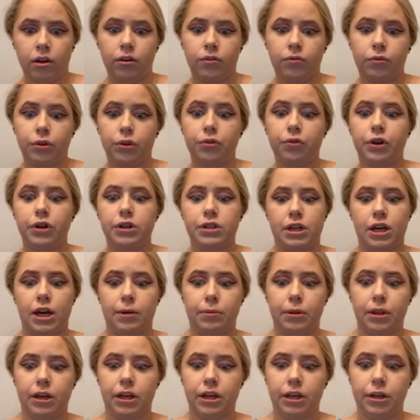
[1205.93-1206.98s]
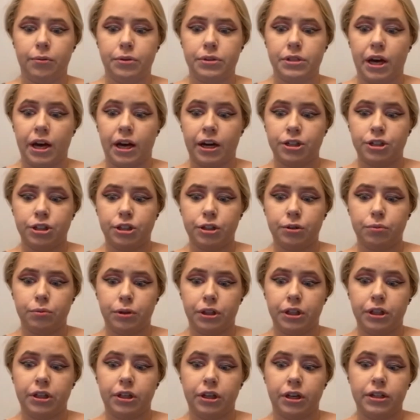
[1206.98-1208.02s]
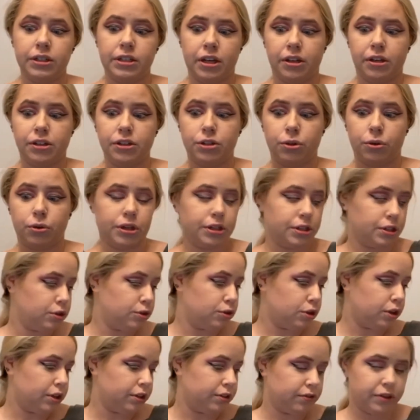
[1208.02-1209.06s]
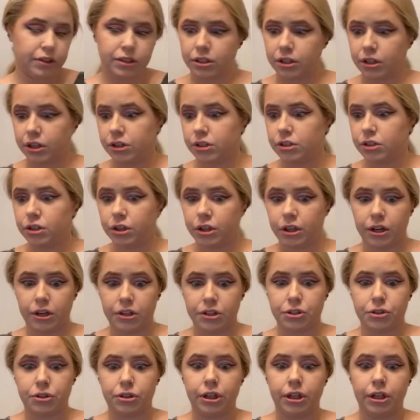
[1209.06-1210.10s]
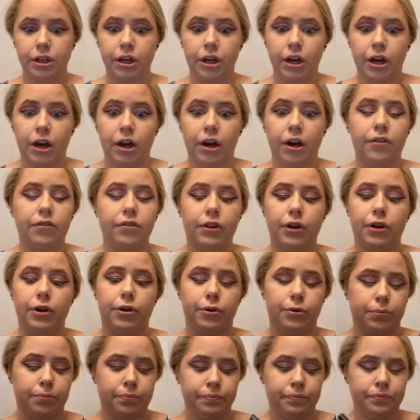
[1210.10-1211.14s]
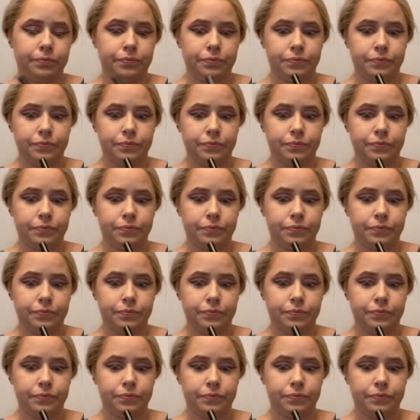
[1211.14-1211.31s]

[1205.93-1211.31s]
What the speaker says: for the first time that he was actually really good at telling stories and drawing visitors to the history of the home.